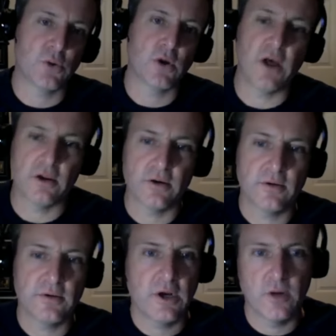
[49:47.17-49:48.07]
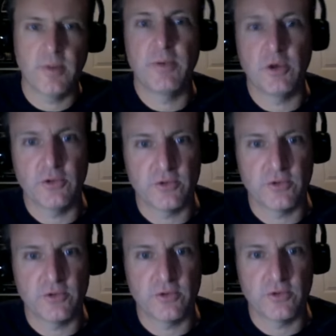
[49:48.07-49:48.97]
dollar army builder right
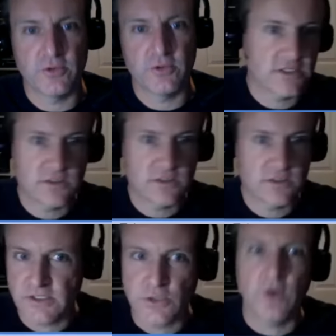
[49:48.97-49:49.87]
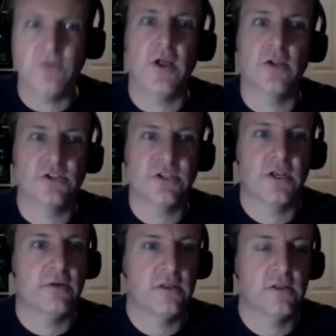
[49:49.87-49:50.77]
there. That's a that's a twelve dollar set
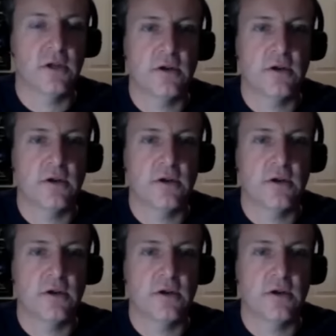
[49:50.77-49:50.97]
right there.